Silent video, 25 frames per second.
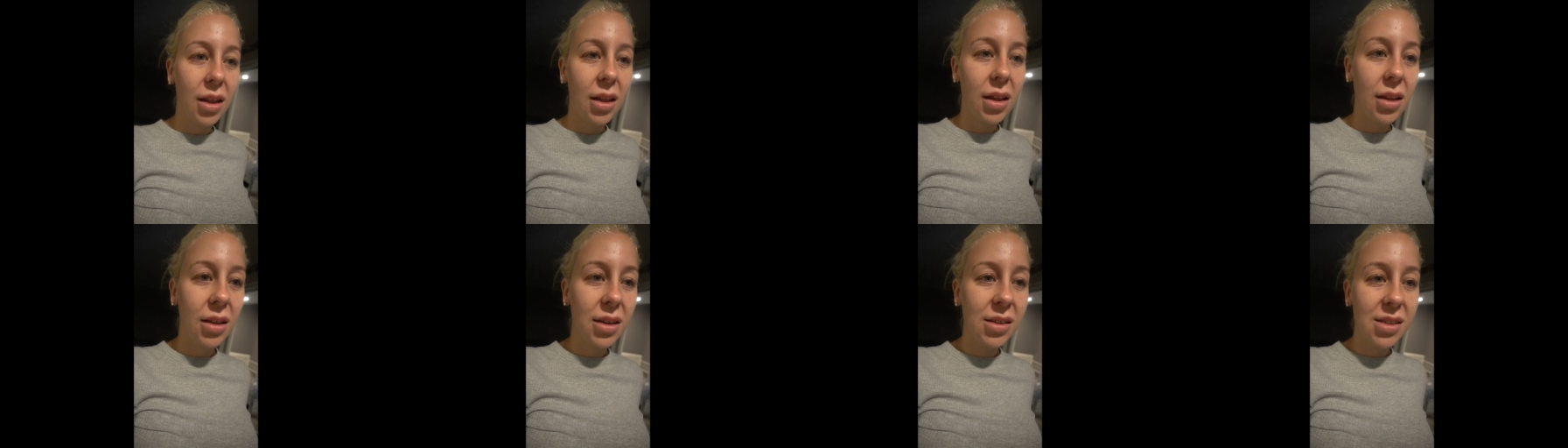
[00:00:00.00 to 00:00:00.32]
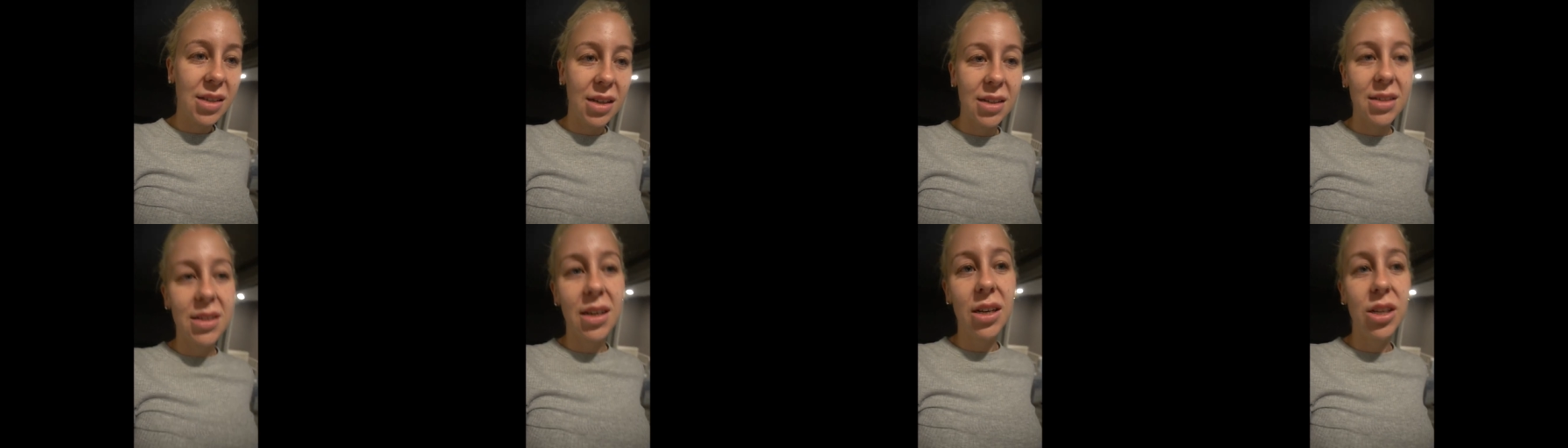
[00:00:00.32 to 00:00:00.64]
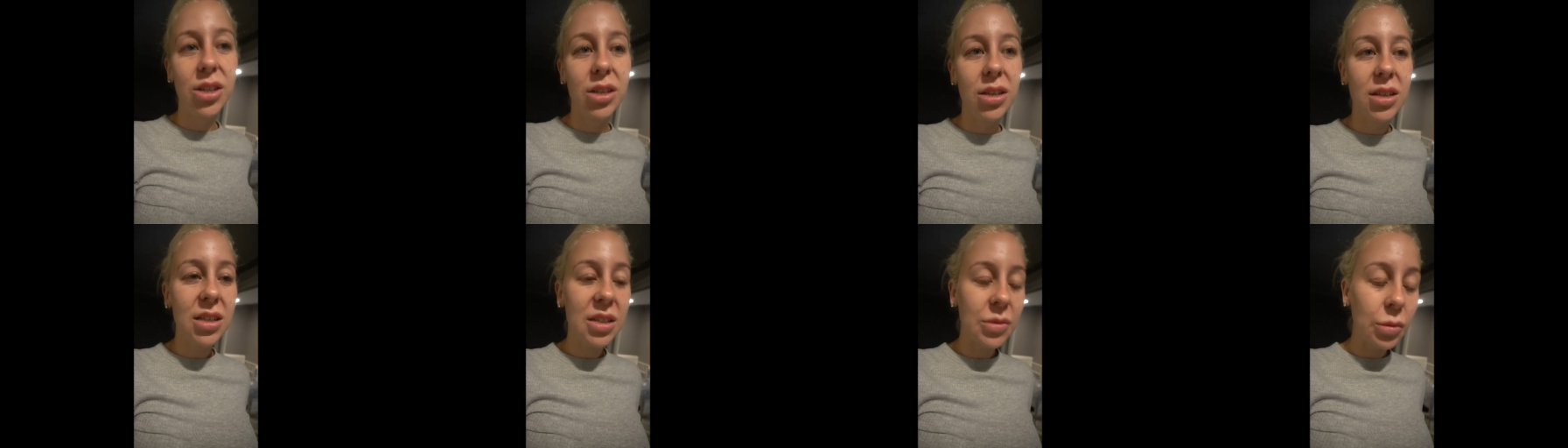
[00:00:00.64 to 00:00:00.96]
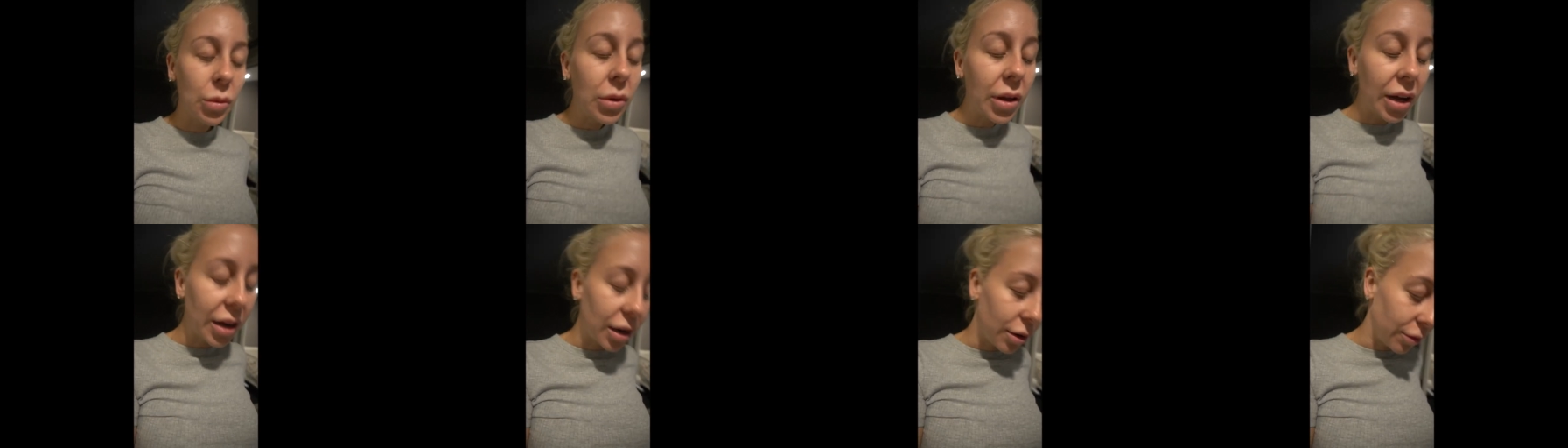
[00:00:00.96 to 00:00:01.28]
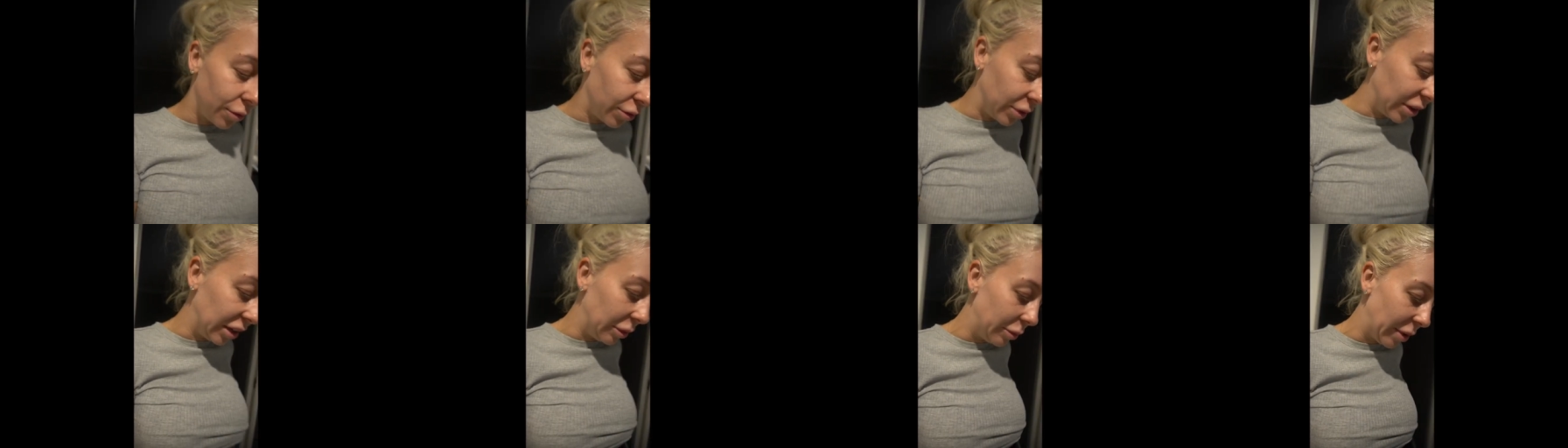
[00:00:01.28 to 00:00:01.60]
the sensation is more like a
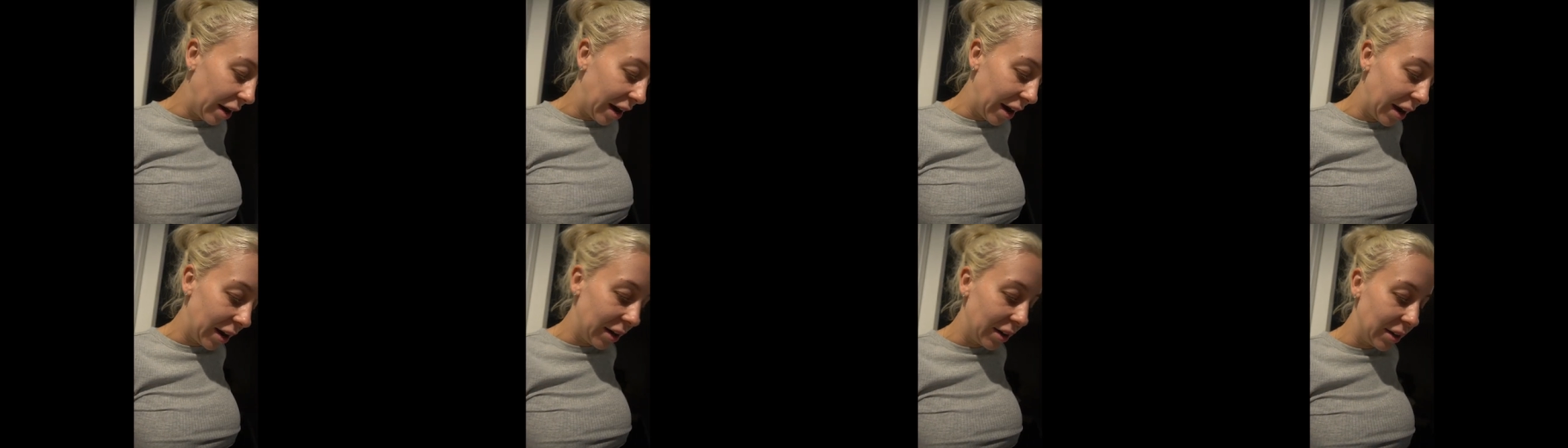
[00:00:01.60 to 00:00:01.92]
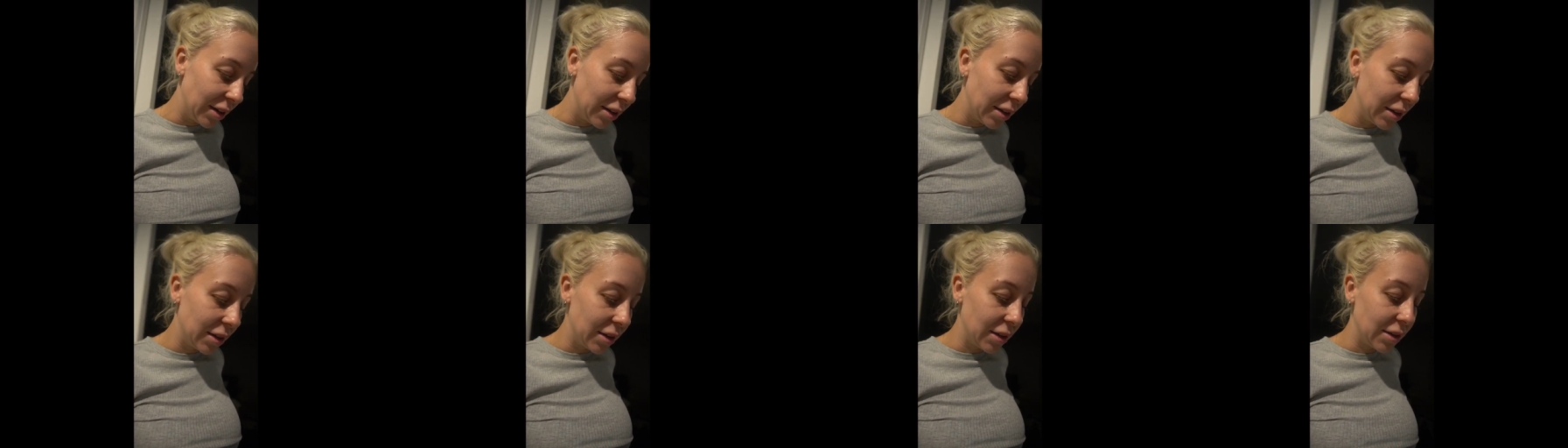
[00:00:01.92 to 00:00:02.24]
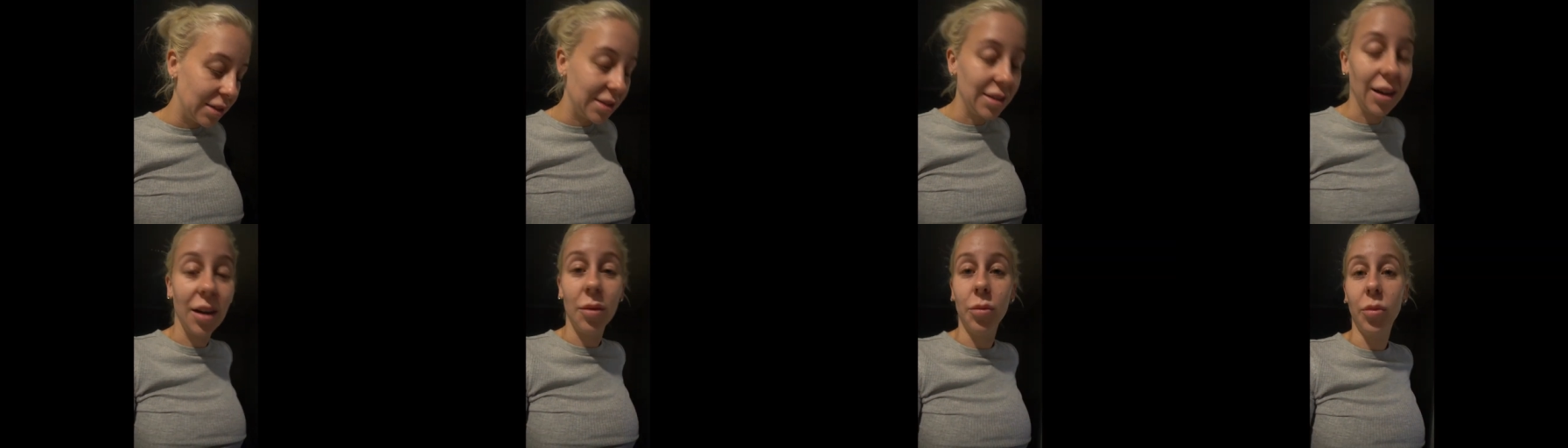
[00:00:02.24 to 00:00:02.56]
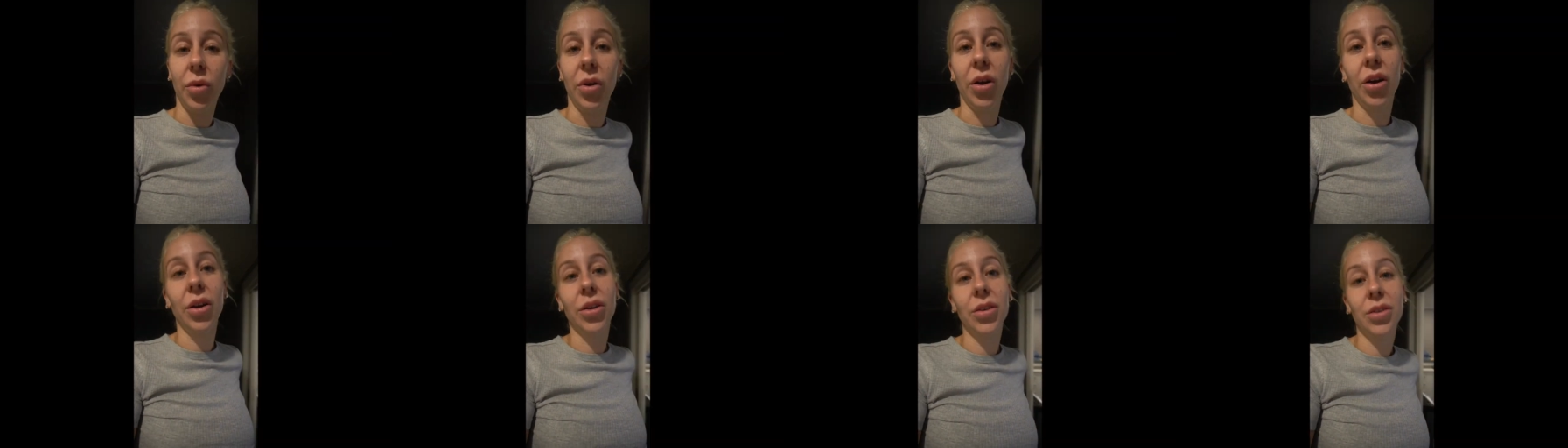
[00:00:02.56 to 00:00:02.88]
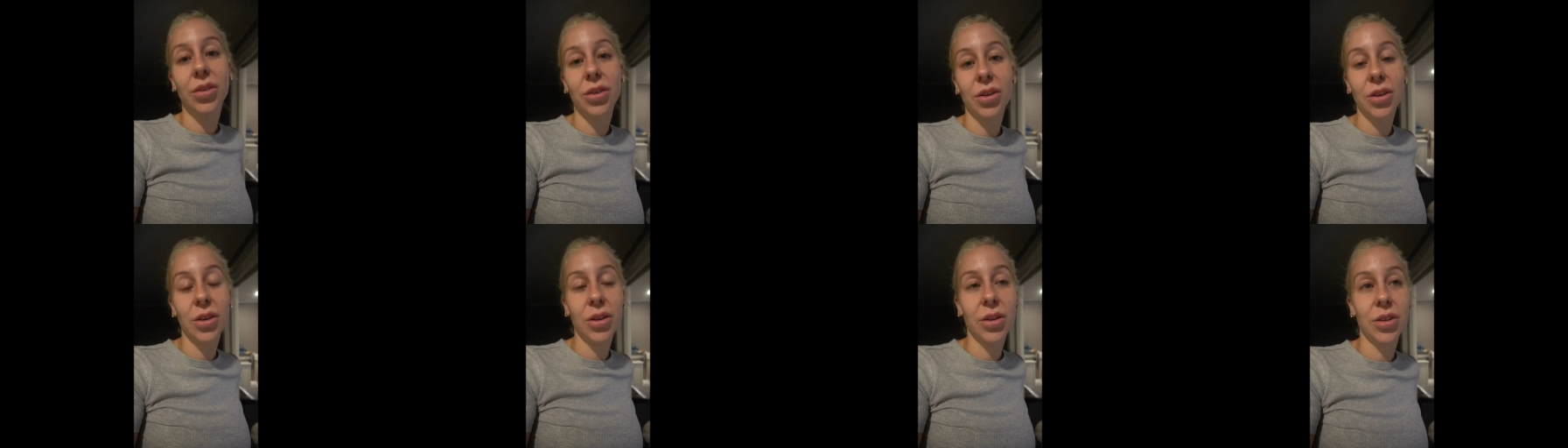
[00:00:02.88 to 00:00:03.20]
really bad sunburn.